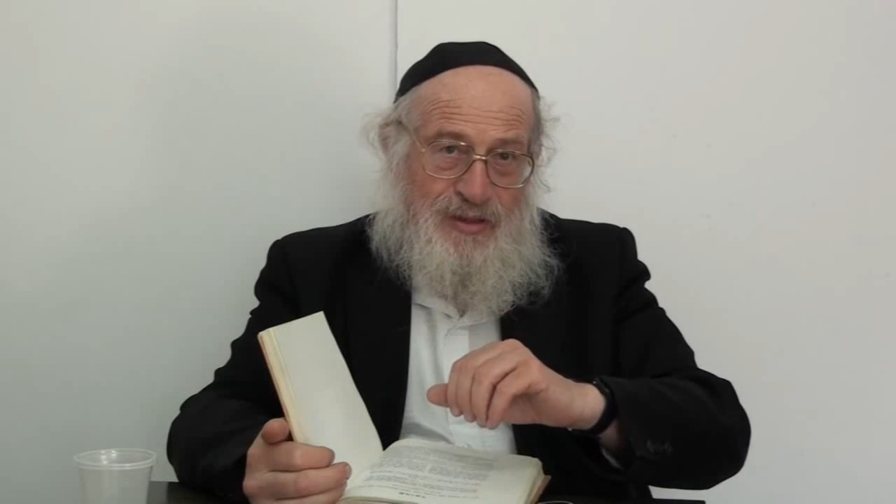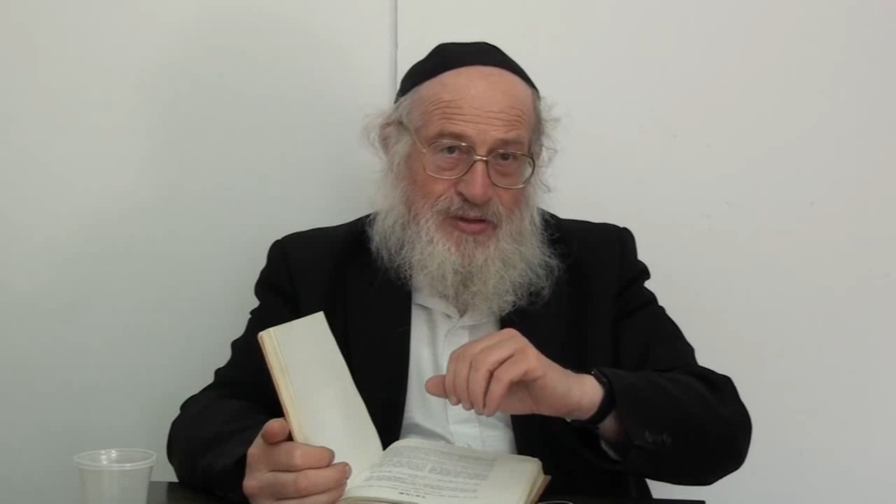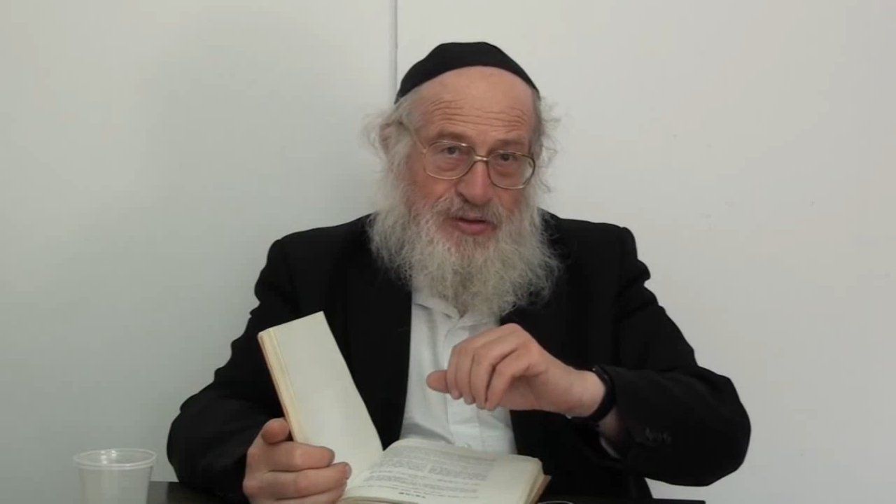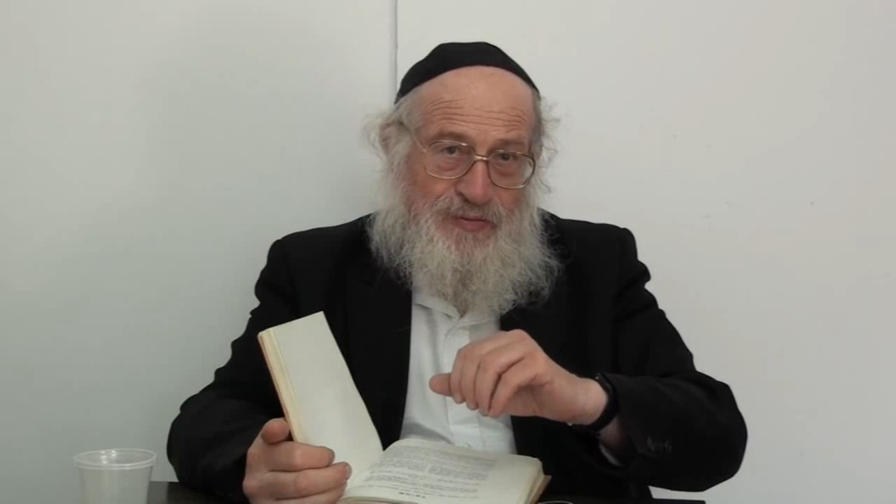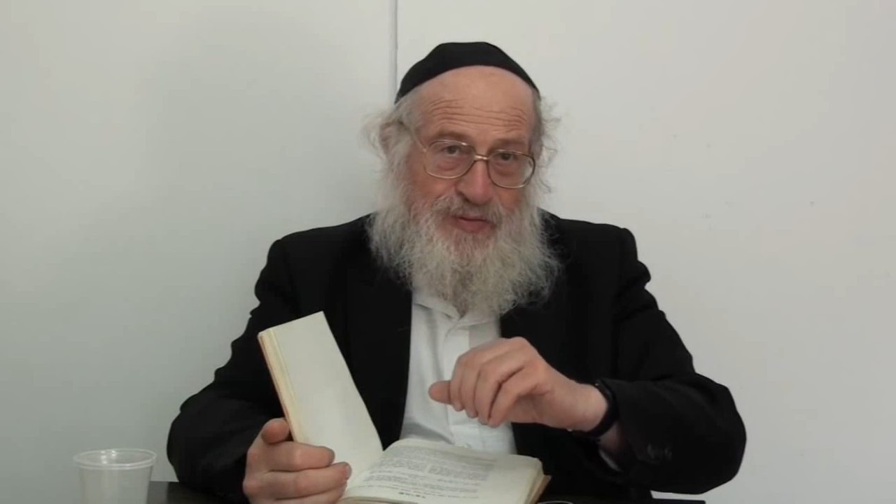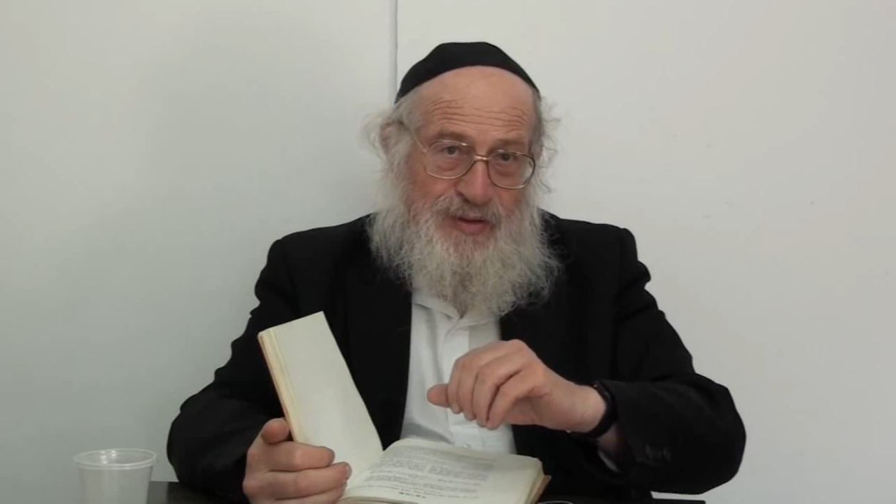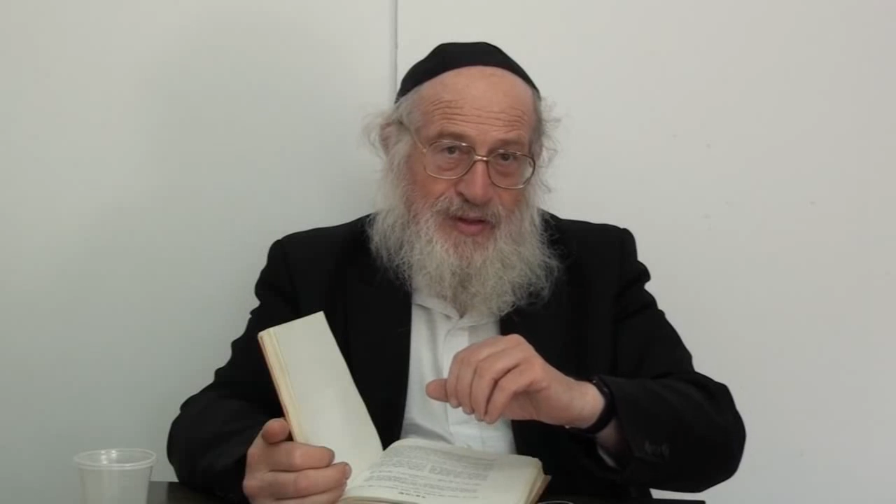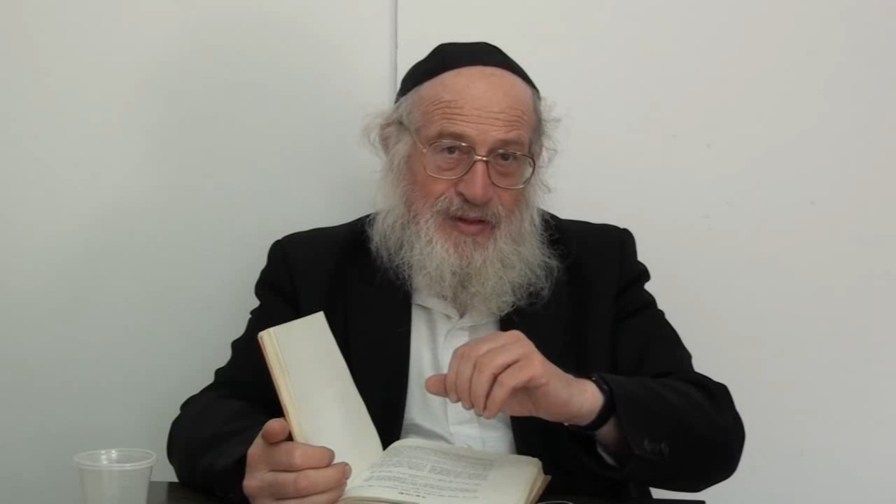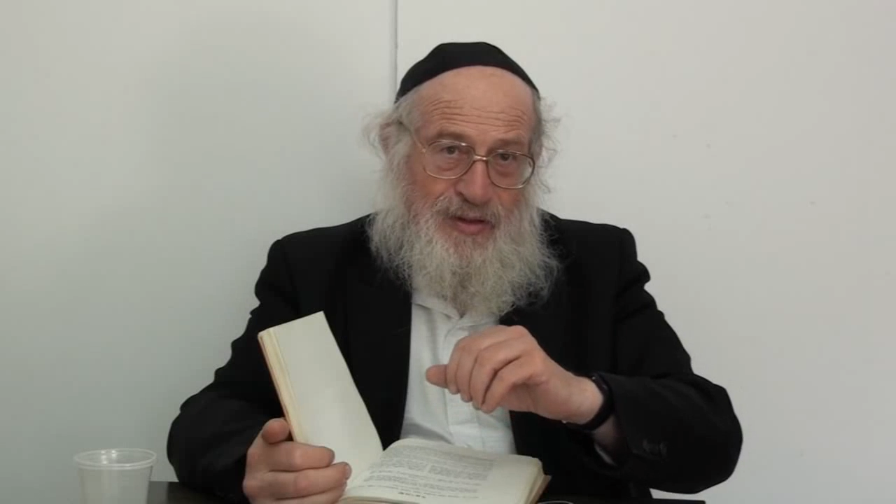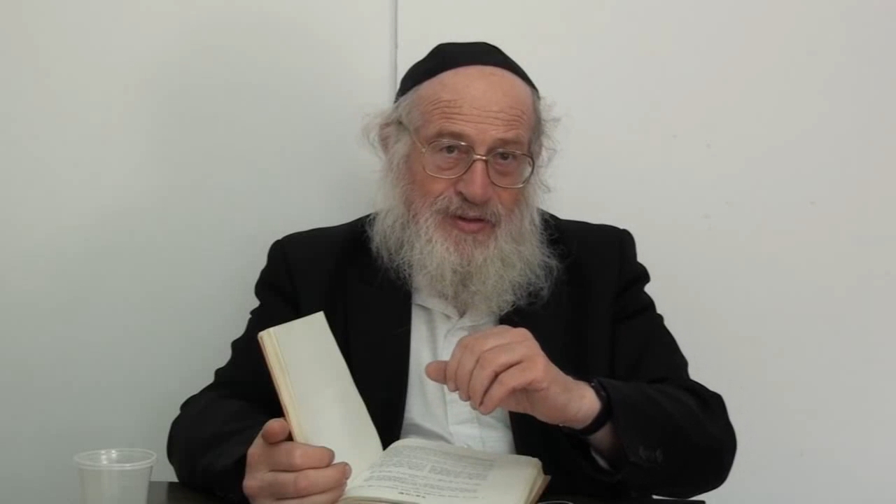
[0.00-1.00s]

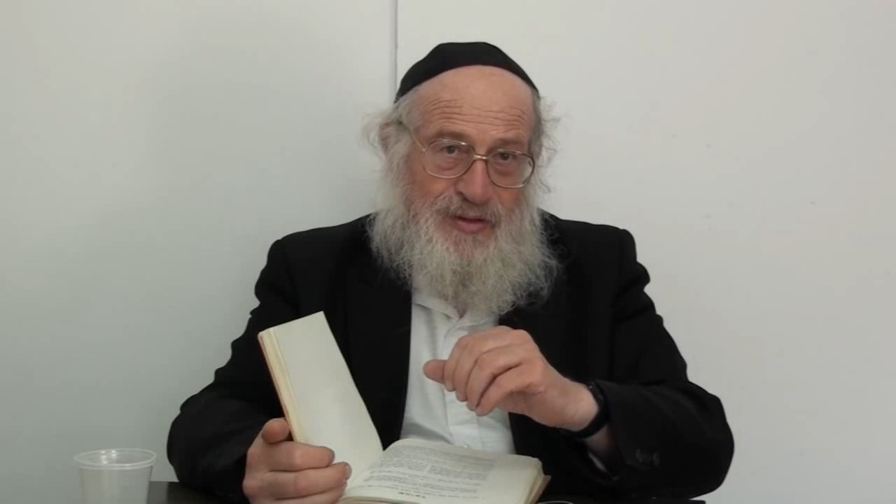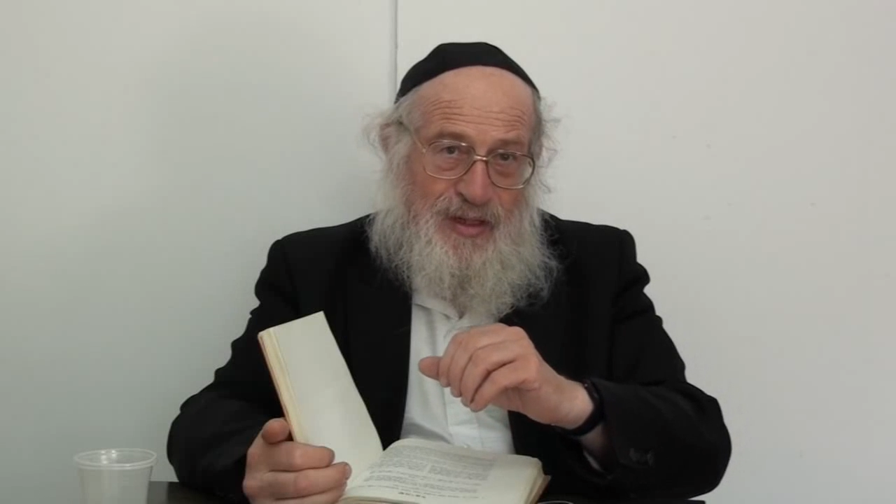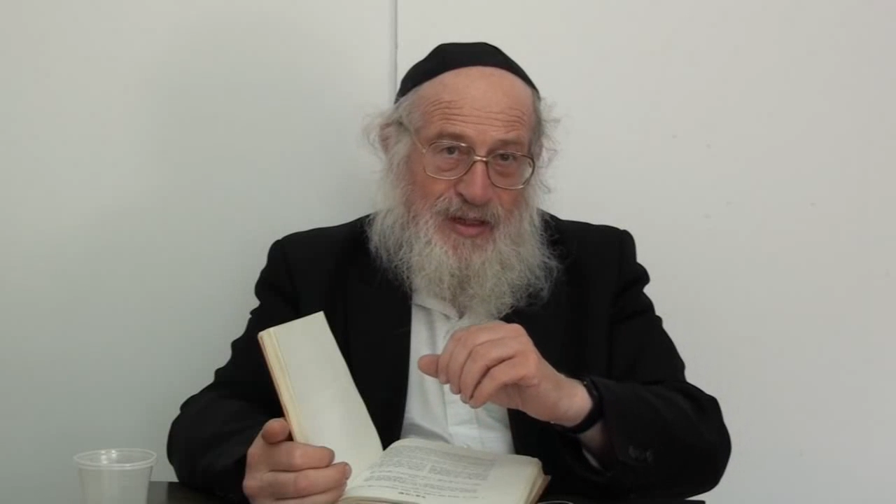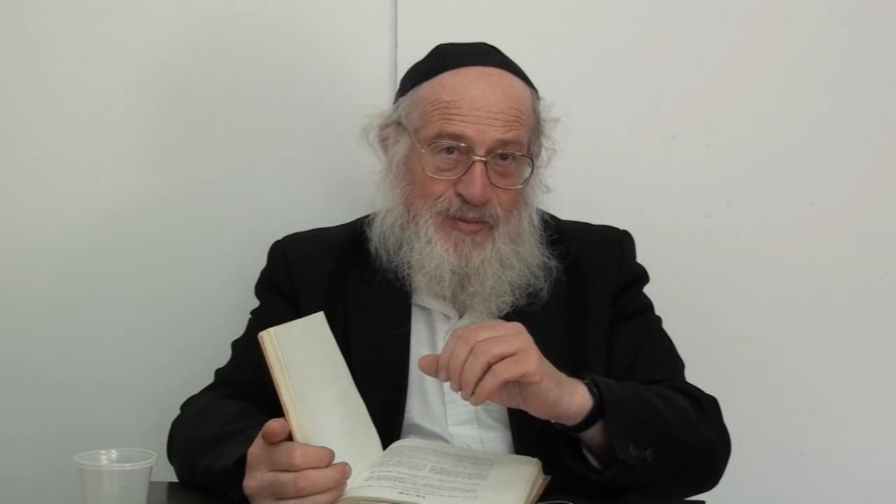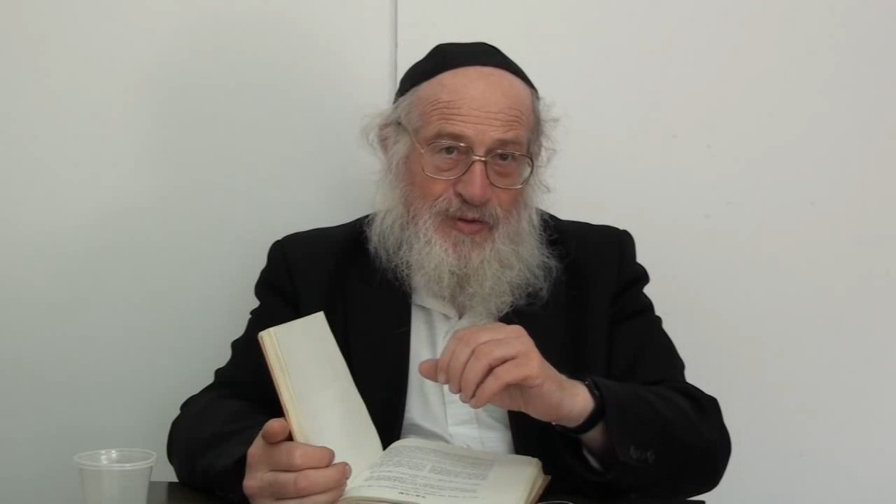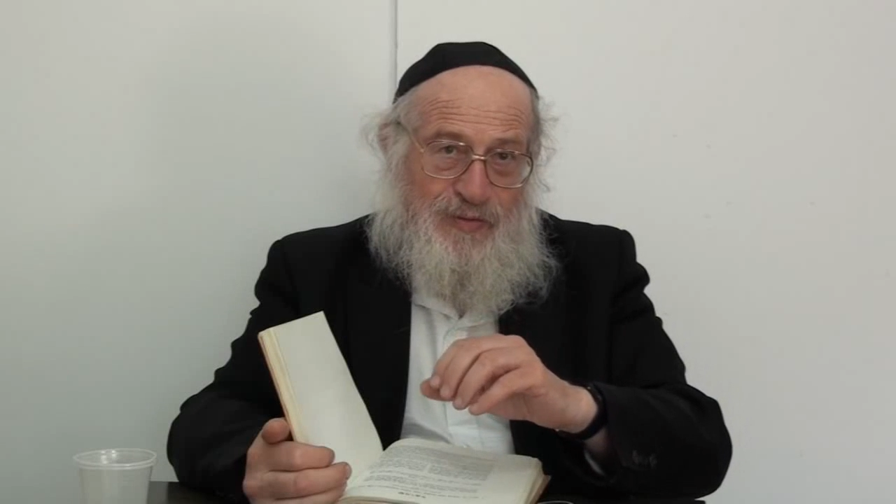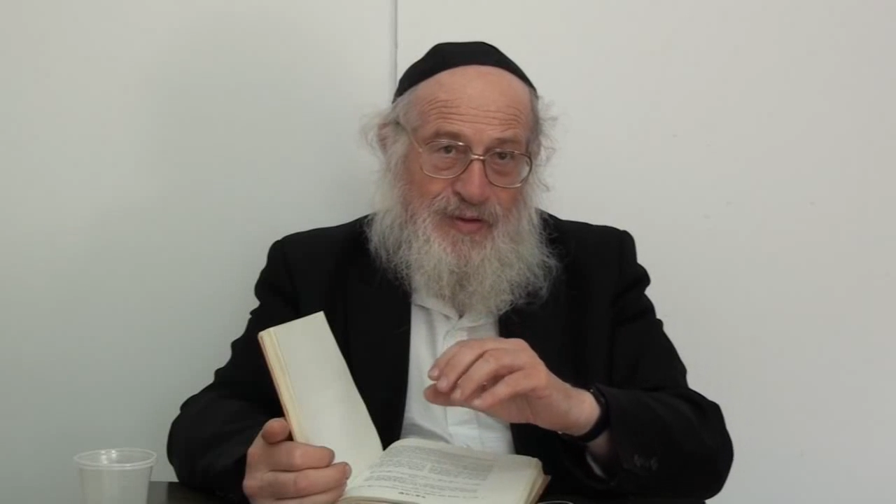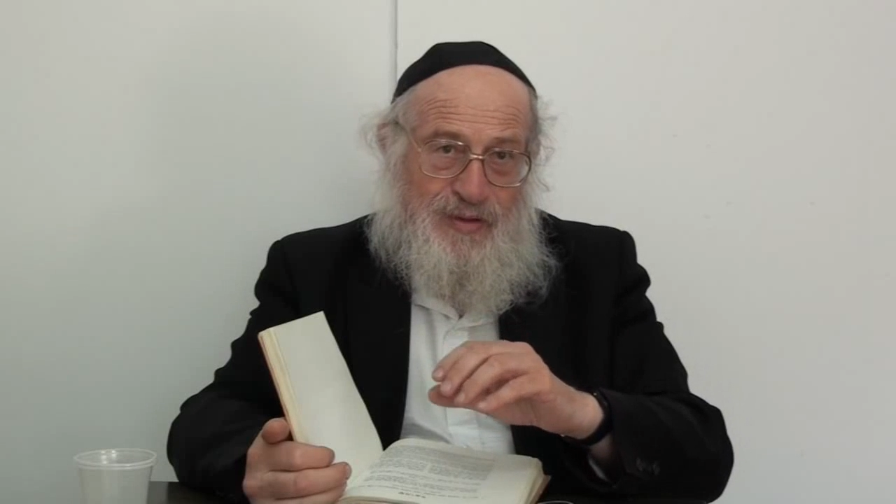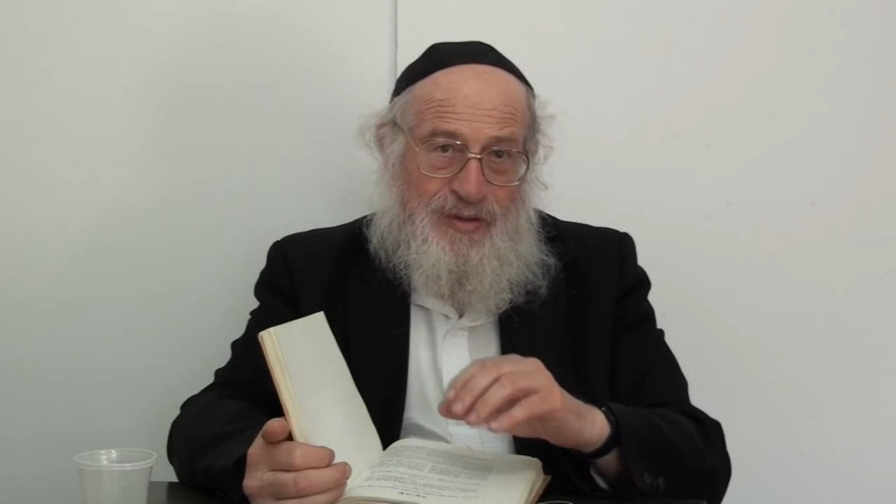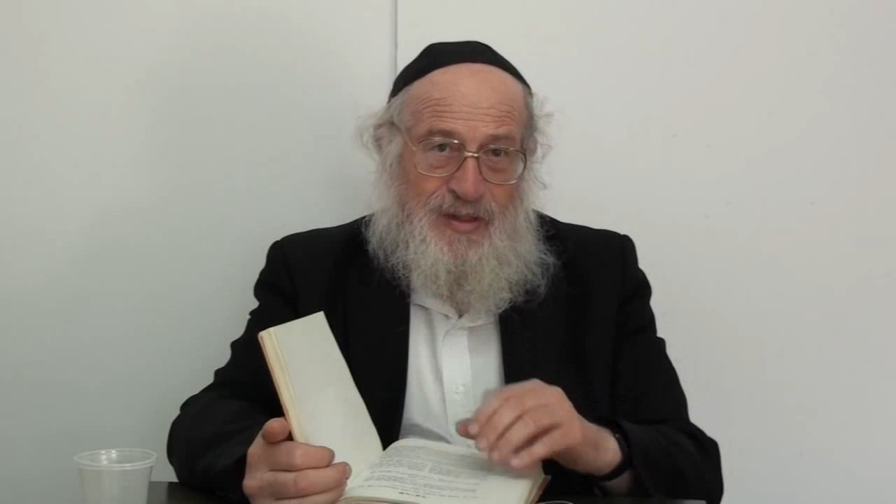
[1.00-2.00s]
Shofet and also like prophet.